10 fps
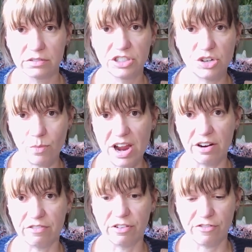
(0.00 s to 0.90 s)
to wear
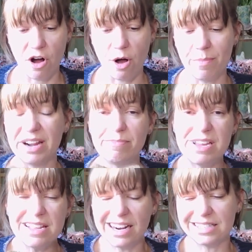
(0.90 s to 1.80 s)
for fall, but
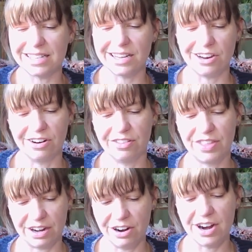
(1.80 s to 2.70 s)
being that it's
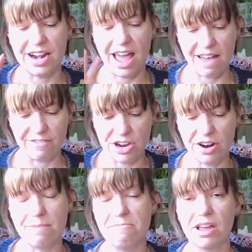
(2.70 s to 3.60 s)
thicker and heavier,
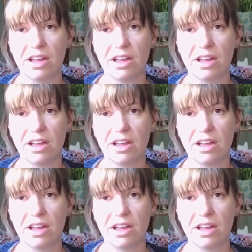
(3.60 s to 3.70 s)
and